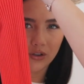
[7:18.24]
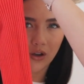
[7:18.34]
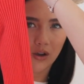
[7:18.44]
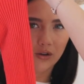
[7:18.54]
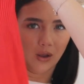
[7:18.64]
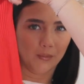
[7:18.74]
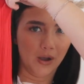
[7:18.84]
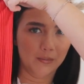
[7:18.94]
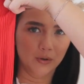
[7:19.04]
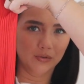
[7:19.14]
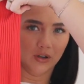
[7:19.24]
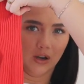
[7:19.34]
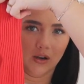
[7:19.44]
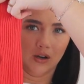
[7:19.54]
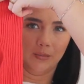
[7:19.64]
to go. Like my boobs are
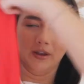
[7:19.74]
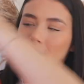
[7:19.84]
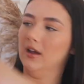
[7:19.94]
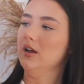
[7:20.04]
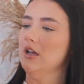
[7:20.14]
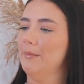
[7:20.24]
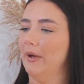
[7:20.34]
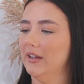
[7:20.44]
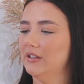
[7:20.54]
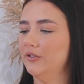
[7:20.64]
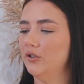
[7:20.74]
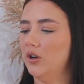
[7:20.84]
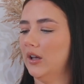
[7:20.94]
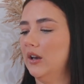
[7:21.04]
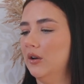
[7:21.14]
like up here. But I guess if you've got
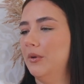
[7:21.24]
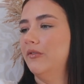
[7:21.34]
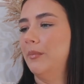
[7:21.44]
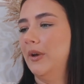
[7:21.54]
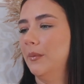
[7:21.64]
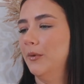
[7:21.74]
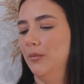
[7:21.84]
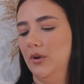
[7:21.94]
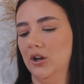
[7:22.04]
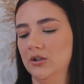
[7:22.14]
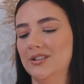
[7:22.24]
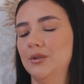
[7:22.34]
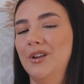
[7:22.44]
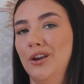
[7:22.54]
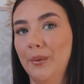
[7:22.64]
like a little bit of a bigger boob and it goes a
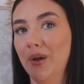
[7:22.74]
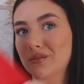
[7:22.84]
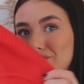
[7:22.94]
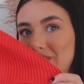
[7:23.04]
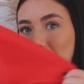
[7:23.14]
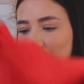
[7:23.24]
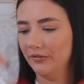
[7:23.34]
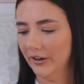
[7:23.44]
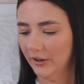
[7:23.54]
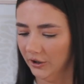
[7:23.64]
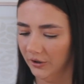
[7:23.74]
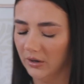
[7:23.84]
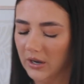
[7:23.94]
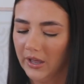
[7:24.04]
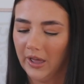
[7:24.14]
little bit lower, that would look very cute.
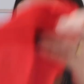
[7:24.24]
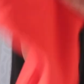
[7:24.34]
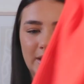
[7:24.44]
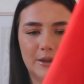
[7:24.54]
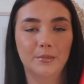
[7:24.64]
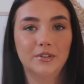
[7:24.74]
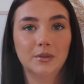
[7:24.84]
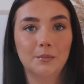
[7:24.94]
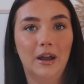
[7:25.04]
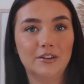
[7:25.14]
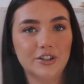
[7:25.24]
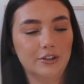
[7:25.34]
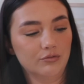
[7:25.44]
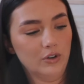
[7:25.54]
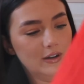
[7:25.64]
And then it came with some
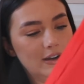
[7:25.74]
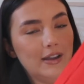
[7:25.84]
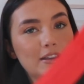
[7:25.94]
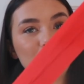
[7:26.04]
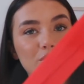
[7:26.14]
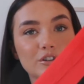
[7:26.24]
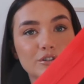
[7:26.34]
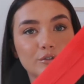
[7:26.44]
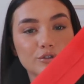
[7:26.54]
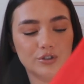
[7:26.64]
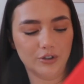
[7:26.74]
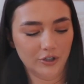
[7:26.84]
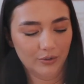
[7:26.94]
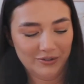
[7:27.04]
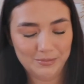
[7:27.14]
matching red leggings, which I just thought was so
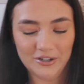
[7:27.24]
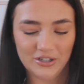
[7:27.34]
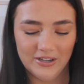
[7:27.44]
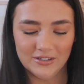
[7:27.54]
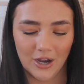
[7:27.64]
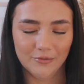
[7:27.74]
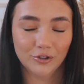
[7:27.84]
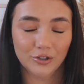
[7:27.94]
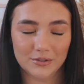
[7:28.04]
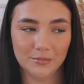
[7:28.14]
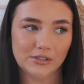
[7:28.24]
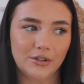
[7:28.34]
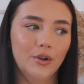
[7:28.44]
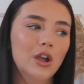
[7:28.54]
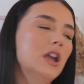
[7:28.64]
cute, especially in time for Christmas.
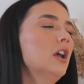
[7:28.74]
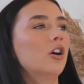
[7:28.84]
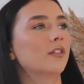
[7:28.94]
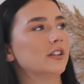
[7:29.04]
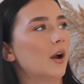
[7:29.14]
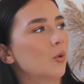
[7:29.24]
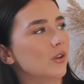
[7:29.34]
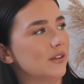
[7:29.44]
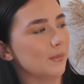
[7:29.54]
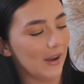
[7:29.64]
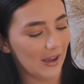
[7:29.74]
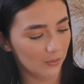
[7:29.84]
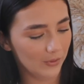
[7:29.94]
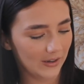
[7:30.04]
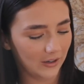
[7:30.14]
So obviously I wore this in my
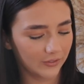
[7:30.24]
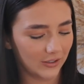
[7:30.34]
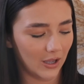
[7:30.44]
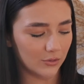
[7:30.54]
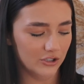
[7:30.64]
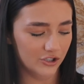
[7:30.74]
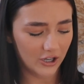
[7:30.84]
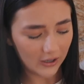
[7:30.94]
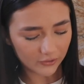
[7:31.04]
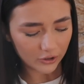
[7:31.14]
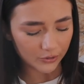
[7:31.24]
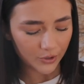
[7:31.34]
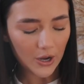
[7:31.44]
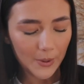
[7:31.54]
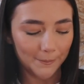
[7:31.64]
Halloween outfit because I was a devil.
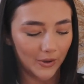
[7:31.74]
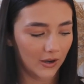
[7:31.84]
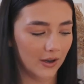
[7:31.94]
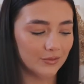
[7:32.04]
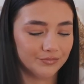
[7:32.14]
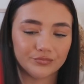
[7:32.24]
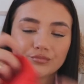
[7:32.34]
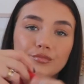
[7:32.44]
But